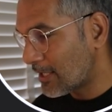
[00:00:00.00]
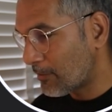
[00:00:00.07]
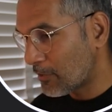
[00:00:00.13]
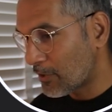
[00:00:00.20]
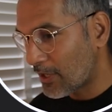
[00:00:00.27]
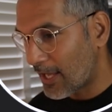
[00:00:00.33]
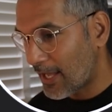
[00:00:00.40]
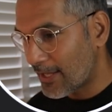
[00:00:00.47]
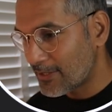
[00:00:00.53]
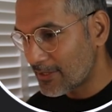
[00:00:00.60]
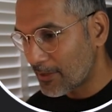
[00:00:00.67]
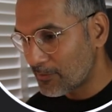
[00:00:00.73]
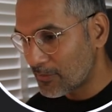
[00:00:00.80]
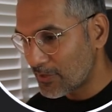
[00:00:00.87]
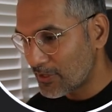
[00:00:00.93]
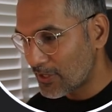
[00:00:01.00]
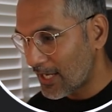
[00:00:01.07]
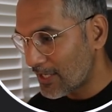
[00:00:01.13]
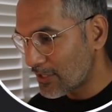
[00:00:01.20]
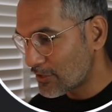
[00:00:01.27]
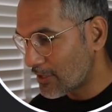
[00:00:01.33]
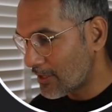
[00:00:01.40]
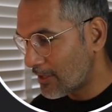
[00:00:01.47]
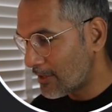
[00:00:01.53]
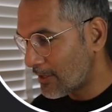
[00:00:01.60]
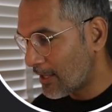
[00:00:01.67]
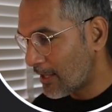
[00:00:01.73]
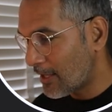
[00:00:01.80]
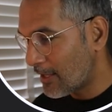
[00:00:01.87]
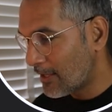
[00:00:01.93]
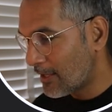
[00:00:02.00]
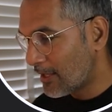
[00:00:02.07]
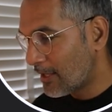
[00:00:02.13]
I'm going to add some texture in there.